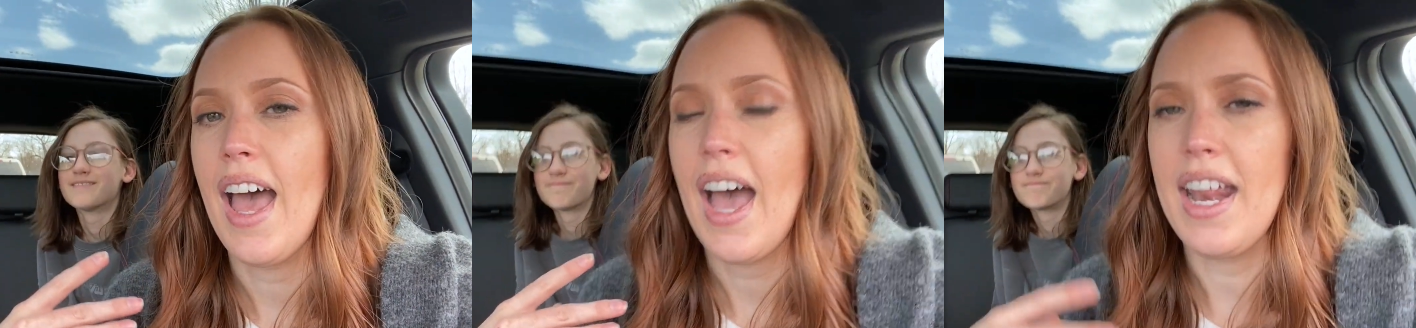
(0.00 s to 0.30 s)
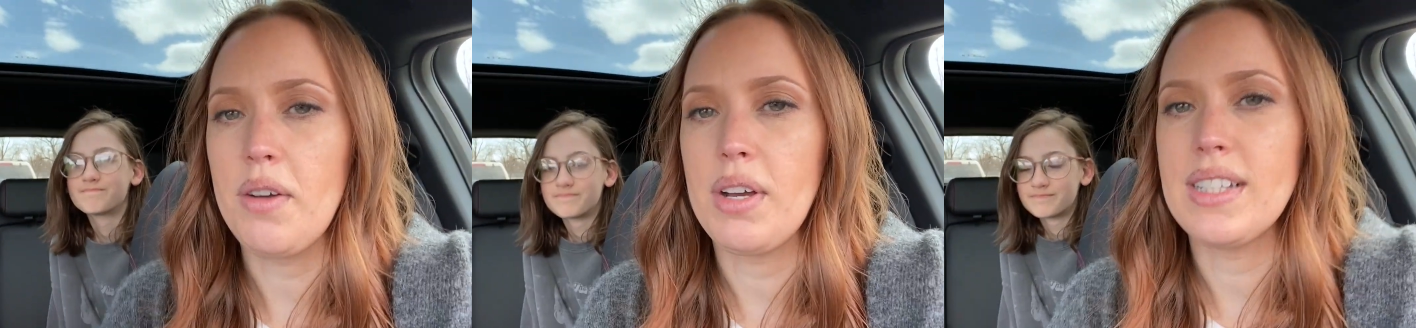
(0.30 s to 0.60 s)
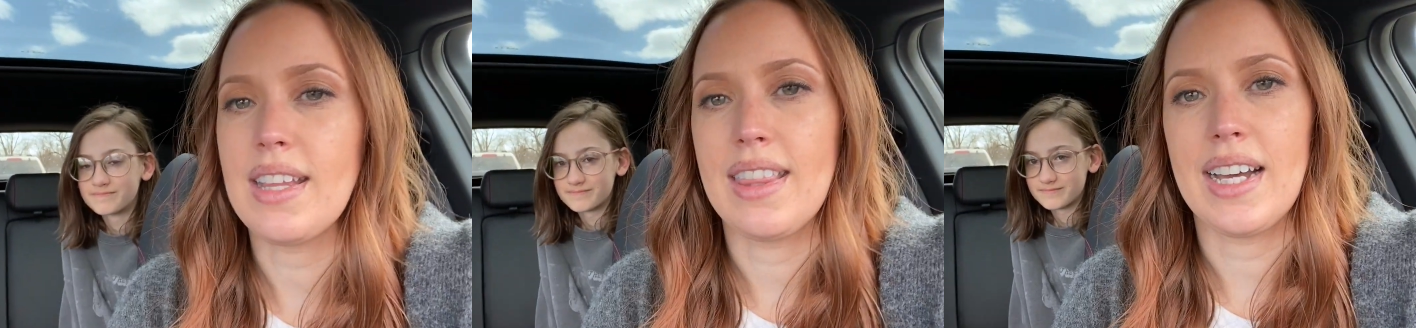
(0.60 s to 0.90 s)

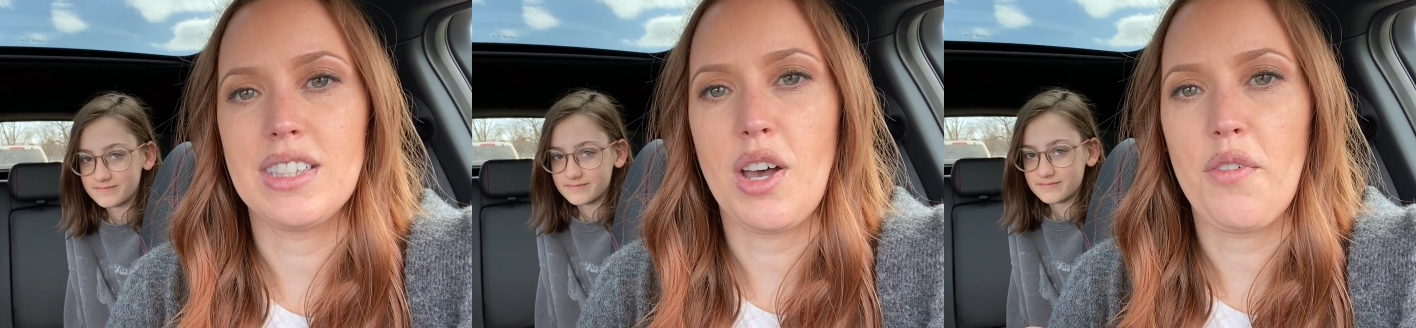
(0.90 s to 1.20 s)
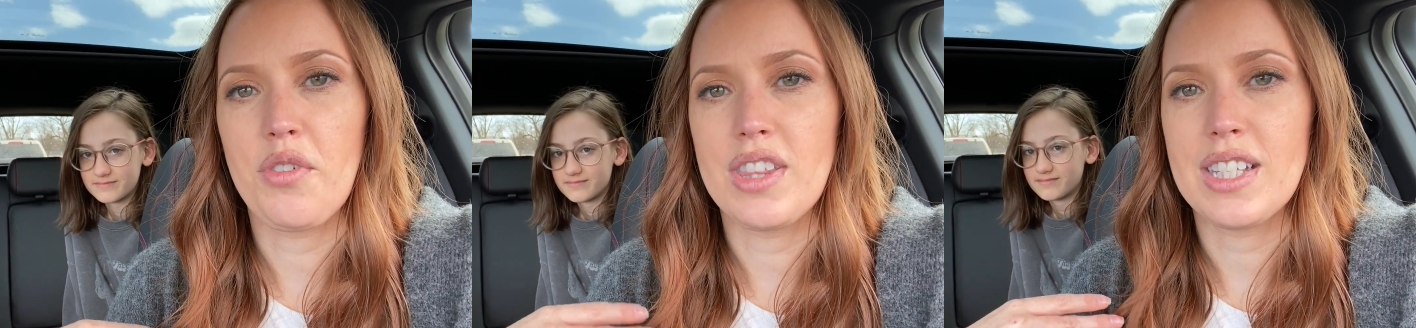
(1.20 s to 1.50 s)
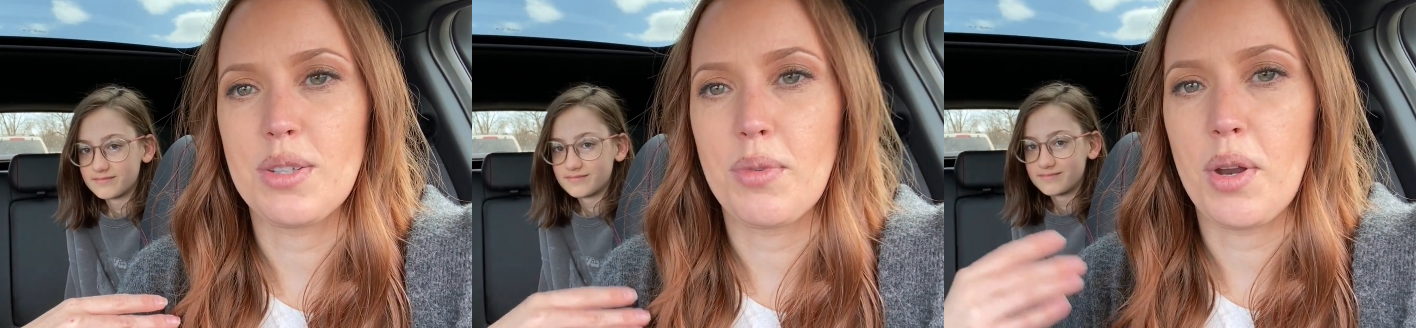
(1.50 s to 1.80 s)
Speaker 1: Anyways, that's all for
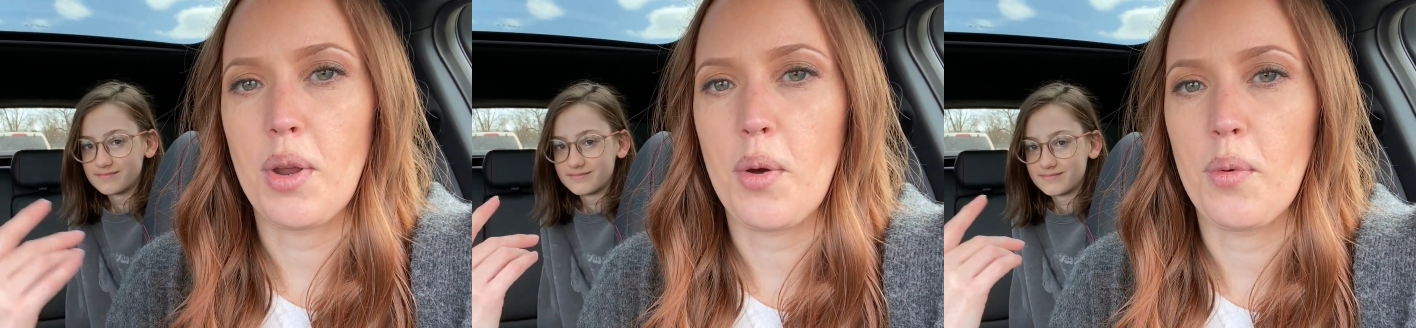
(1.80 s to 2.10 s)
this one.